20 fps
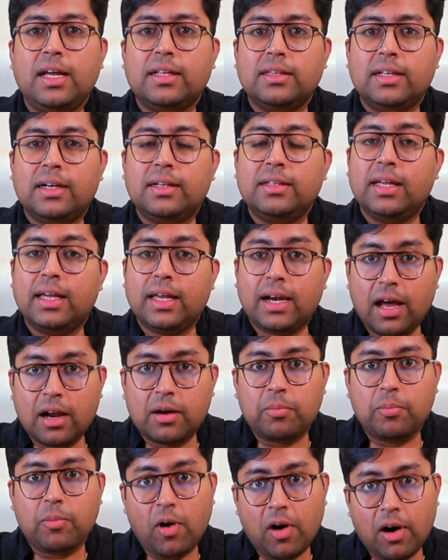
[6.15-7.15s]
that there are
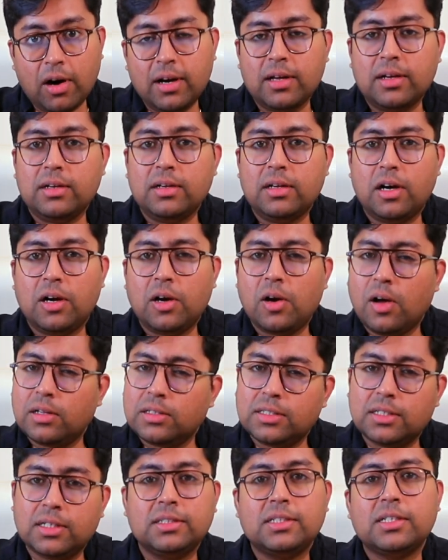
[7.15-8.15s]
modern
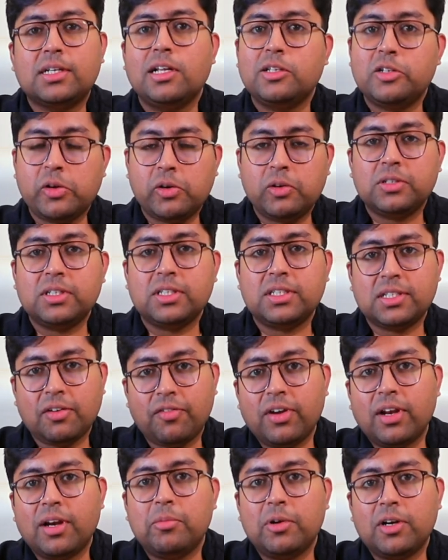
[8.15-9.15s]
non-surgical solutions
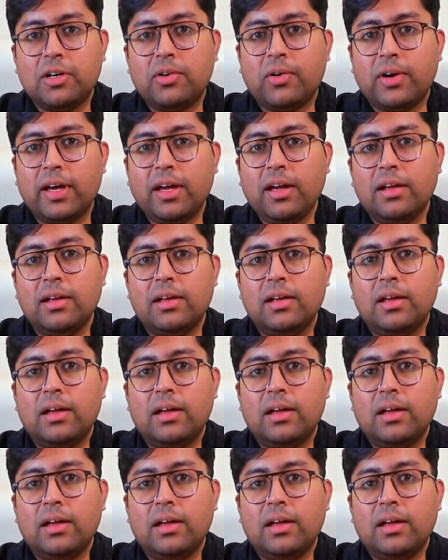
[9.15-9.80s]
available today?